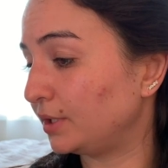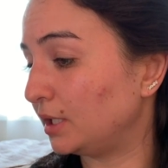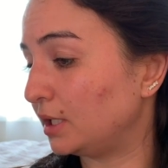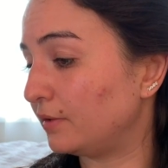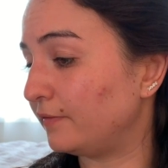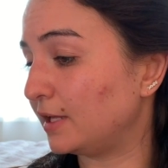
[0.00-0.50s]

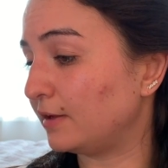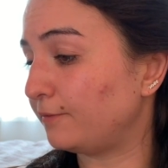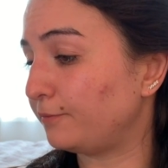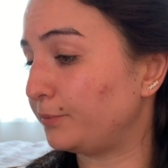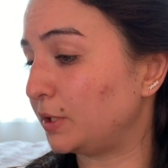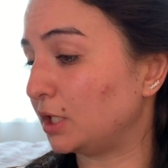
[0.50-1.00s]
Innovative
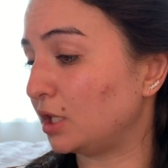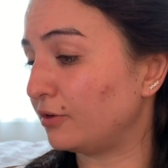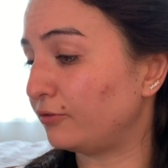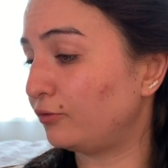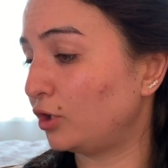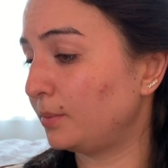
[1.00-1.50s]
peel
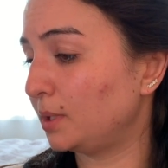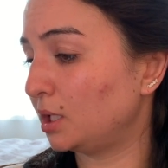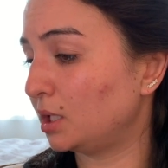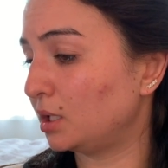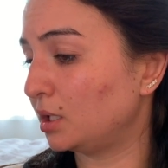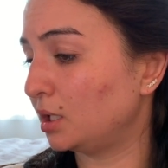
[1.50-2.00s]
off
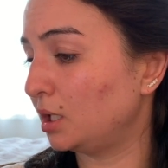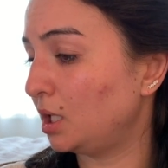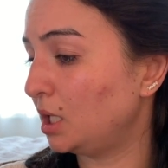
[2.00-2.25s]
formula.